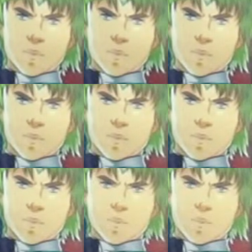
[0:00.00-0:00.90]

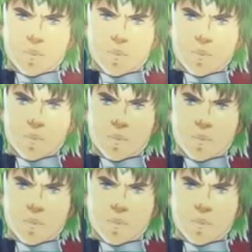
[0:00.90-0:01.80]

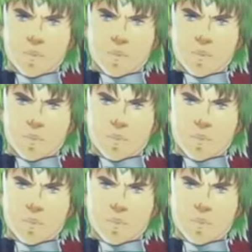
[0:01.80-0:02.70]

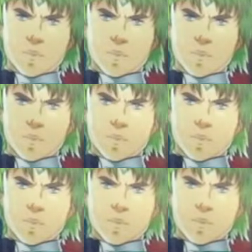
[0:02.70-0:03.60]

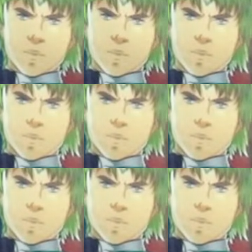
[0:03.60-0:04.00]
The person shown says nothing.